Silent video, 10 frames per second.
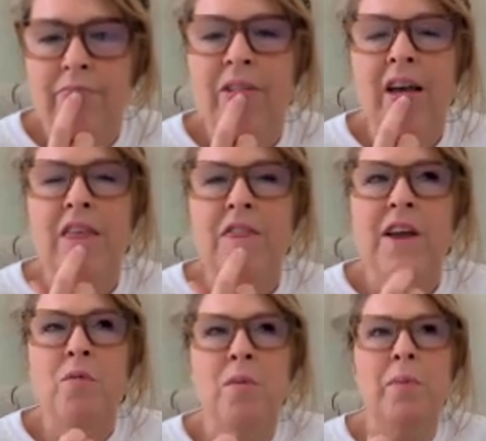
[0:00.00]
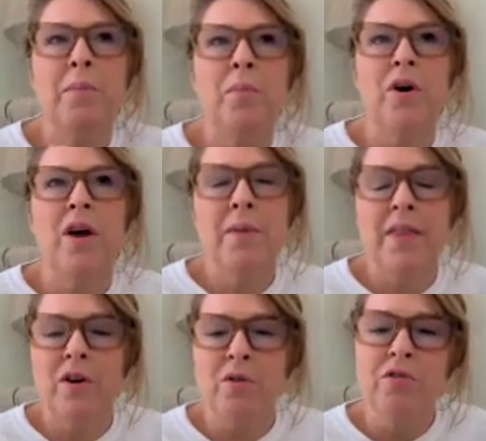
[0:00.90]
I think when people come in,
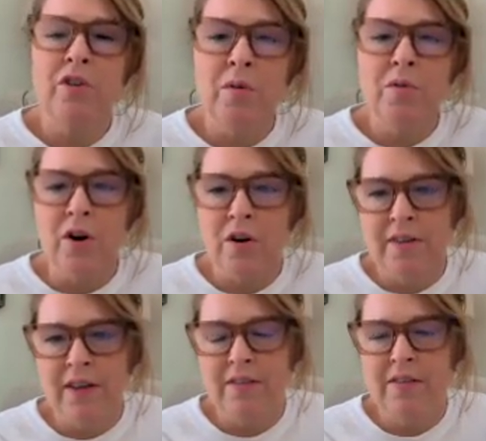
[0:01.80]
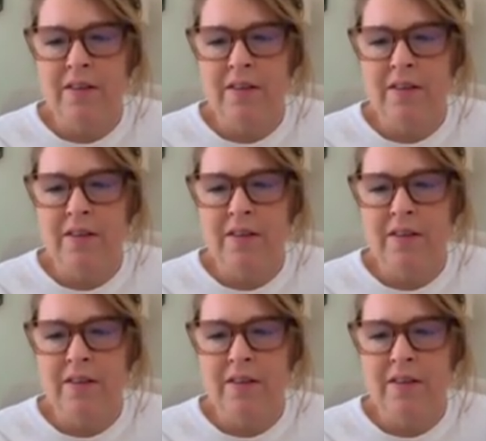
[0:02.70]
they're so nervous.